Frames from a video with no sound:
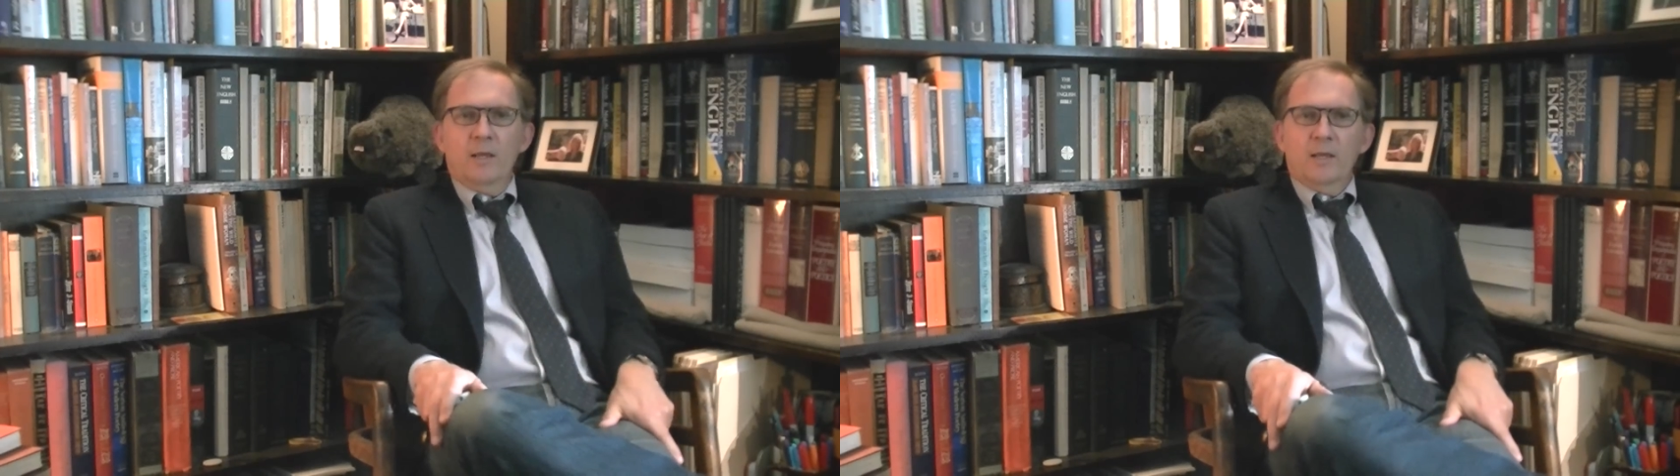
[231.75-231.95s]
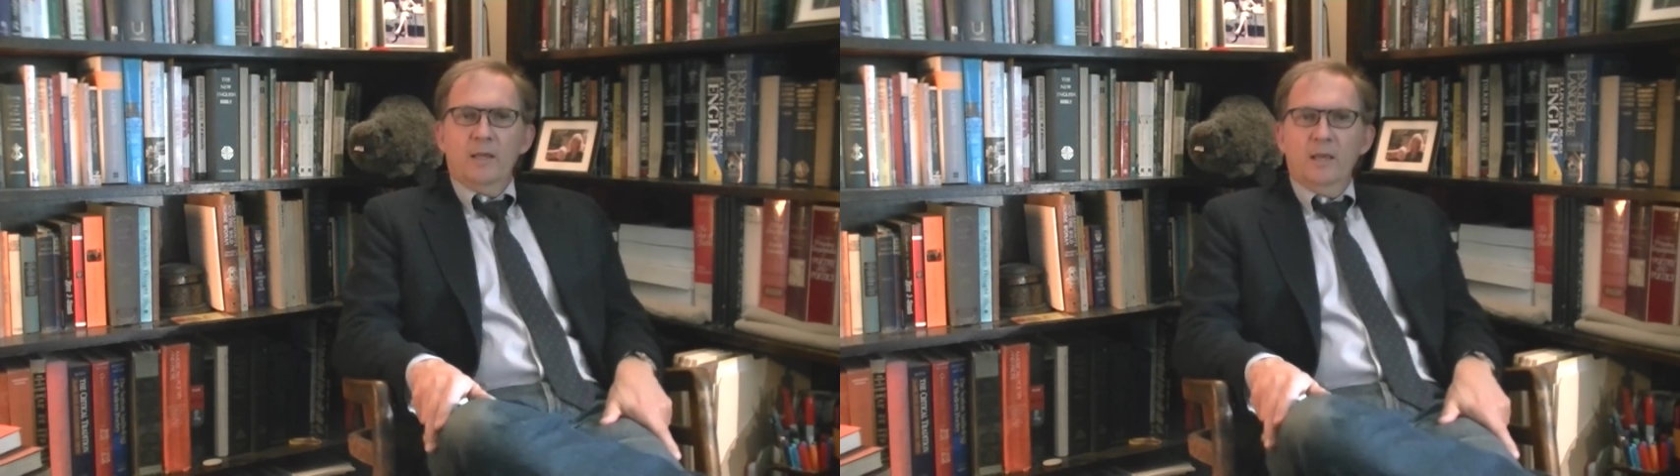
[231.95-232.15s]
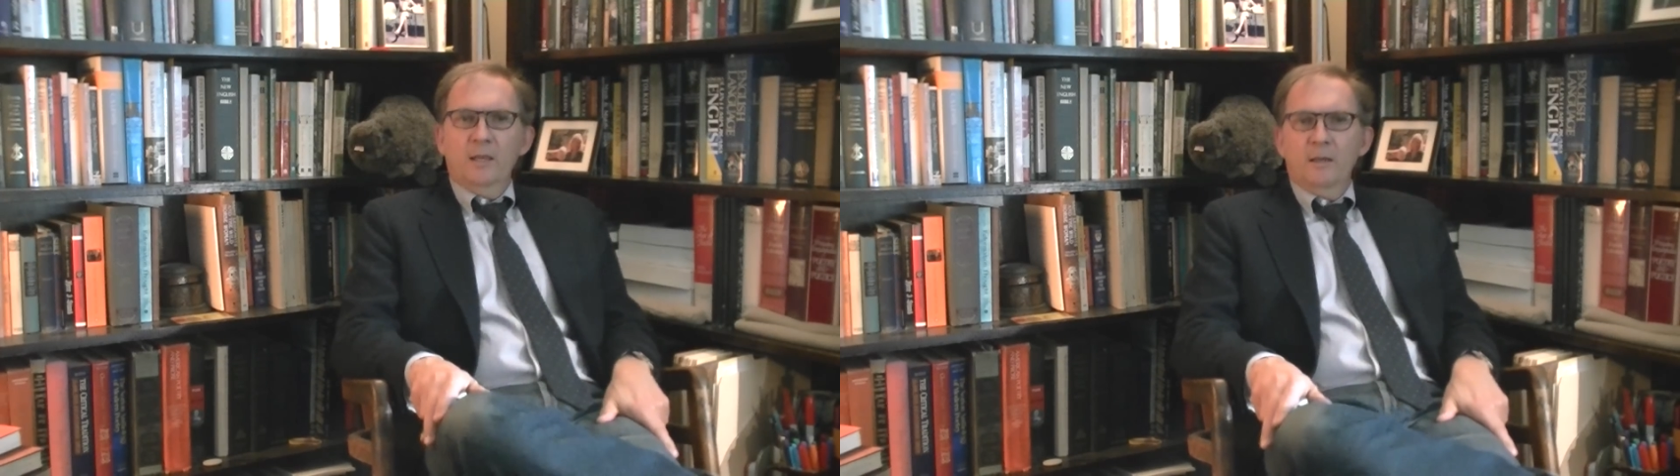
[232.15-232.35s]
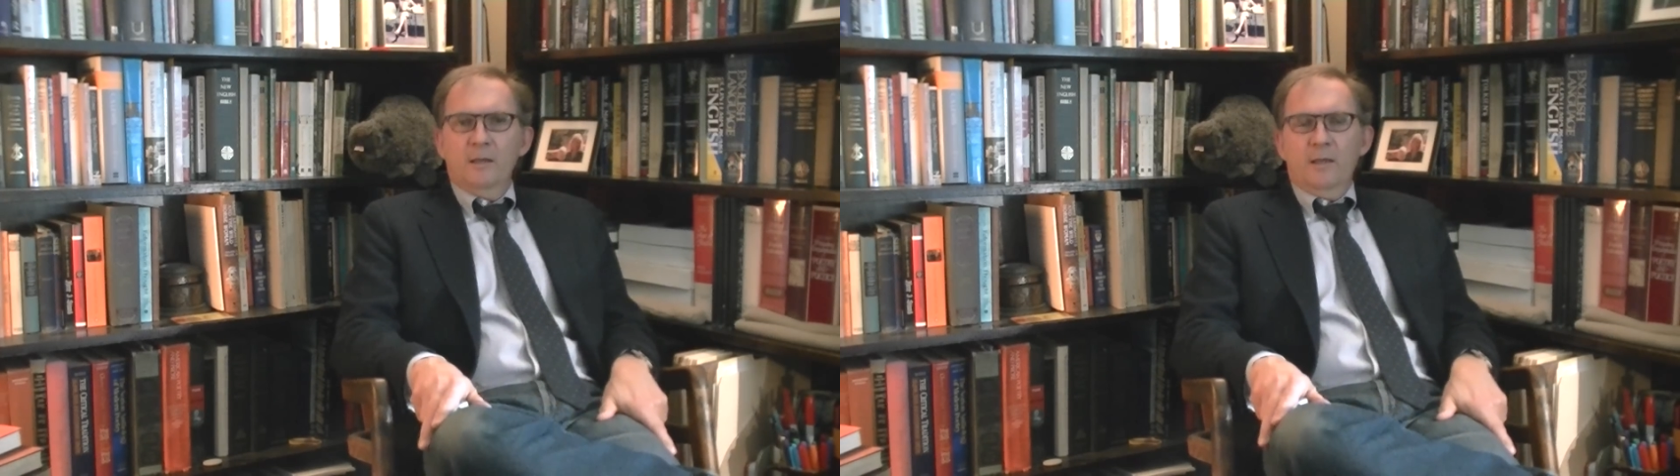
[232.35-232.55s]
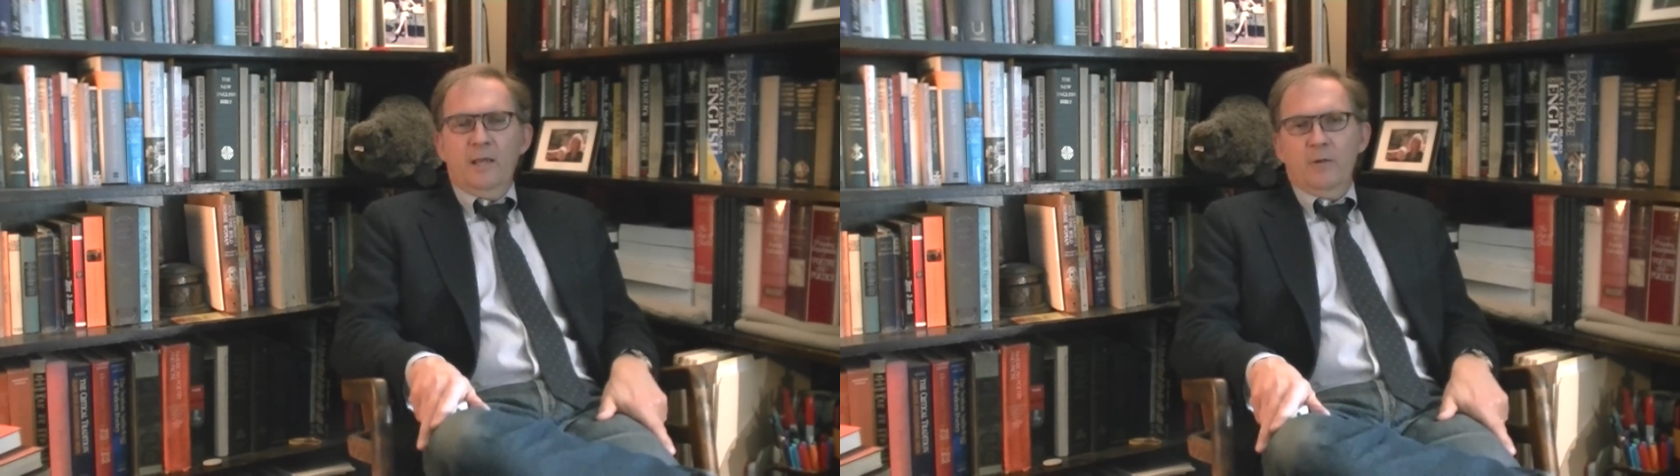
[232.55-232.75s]
King
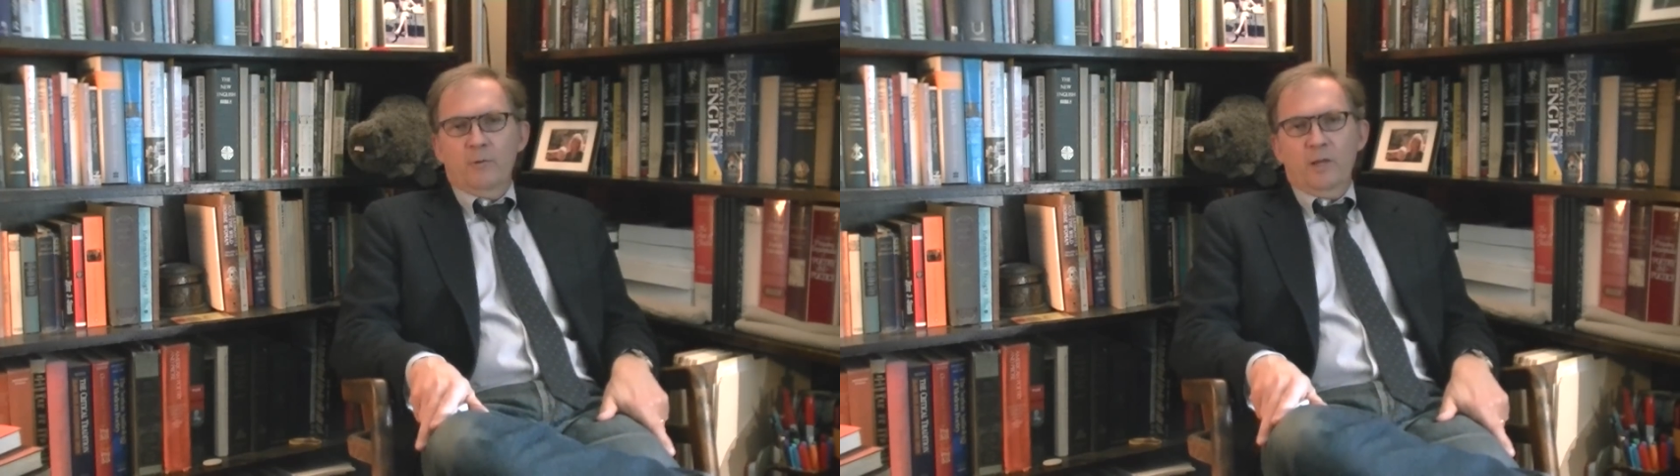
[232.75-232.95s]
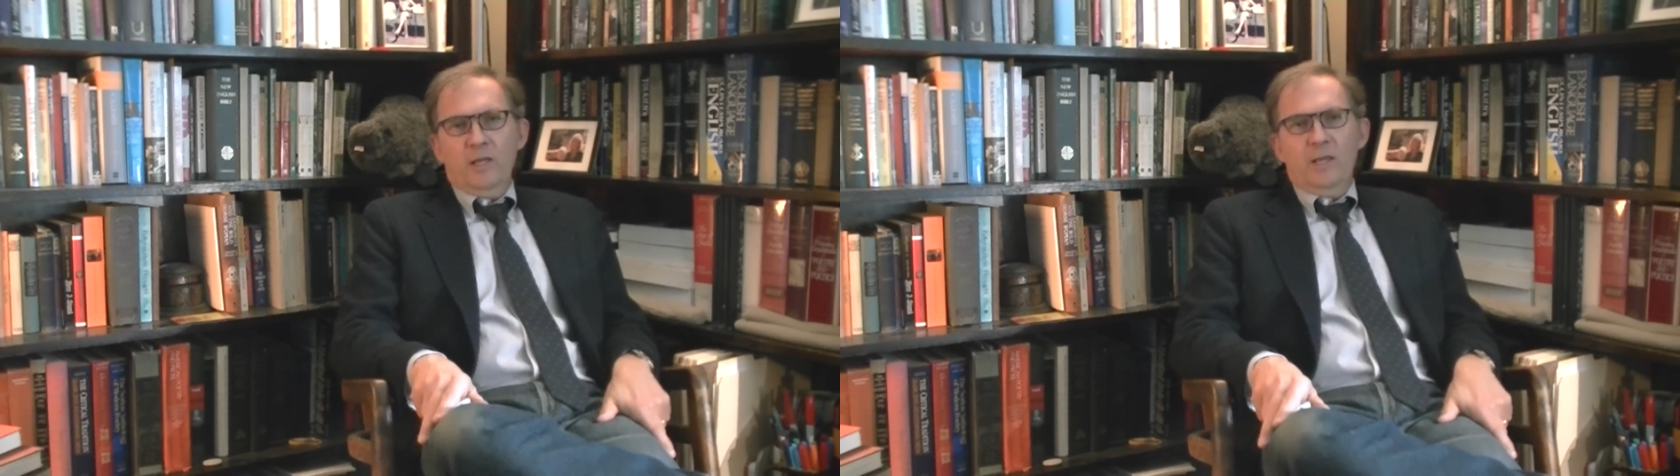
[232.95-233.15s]
Henry